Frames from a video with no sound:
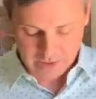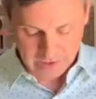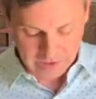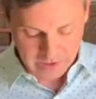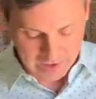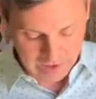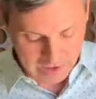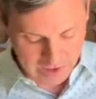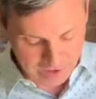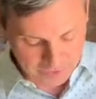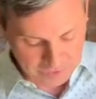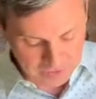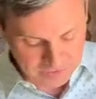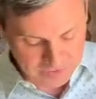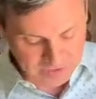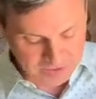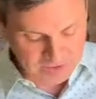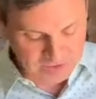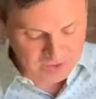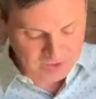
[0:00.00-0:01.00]
I think
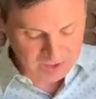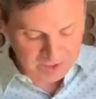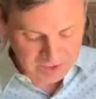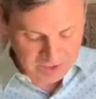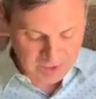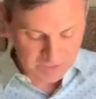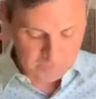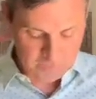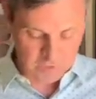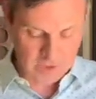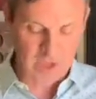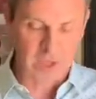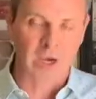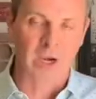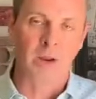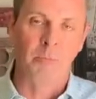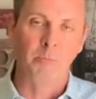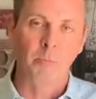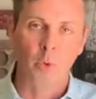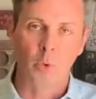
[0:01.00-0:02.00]
that's significant
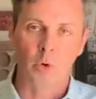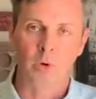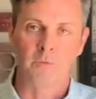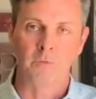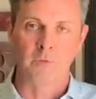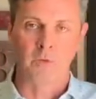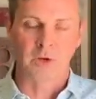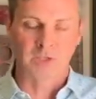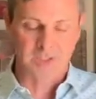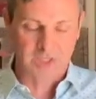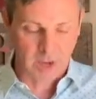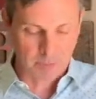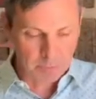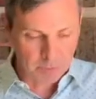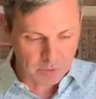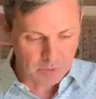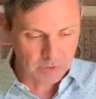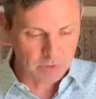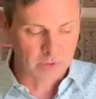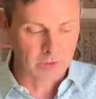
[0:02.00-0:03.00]
and important for us.
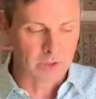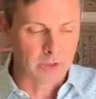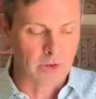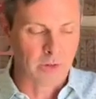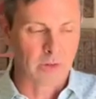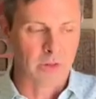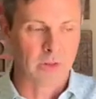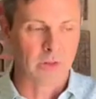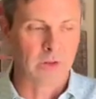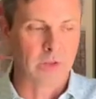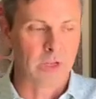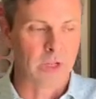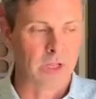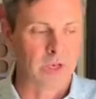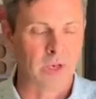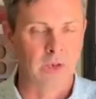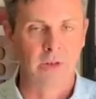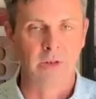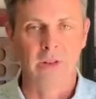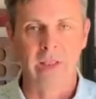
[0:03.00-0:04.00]
Couple little
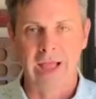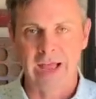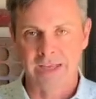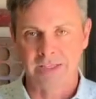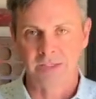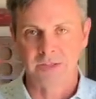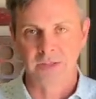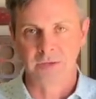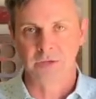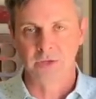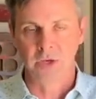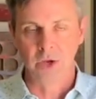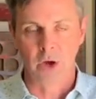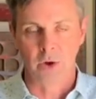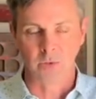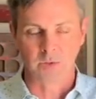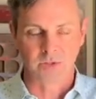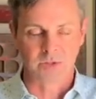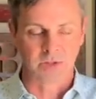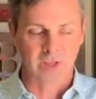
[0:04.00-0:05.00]
uh, last
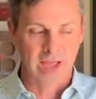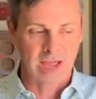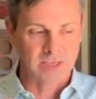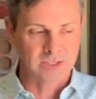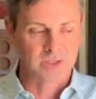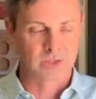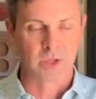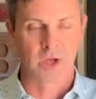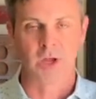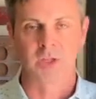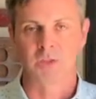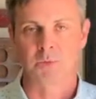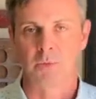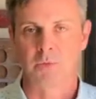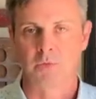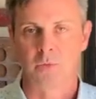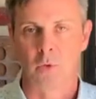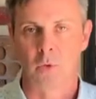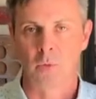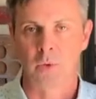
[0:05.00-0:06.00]
notes, last thoughts
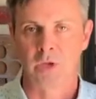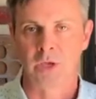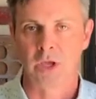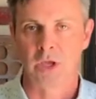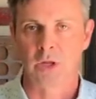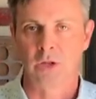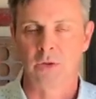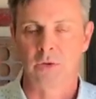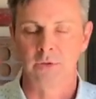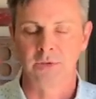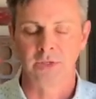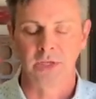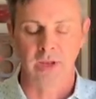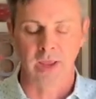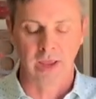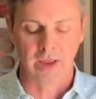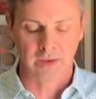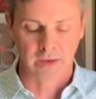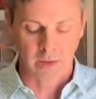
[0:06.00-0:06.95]
before we conclude today.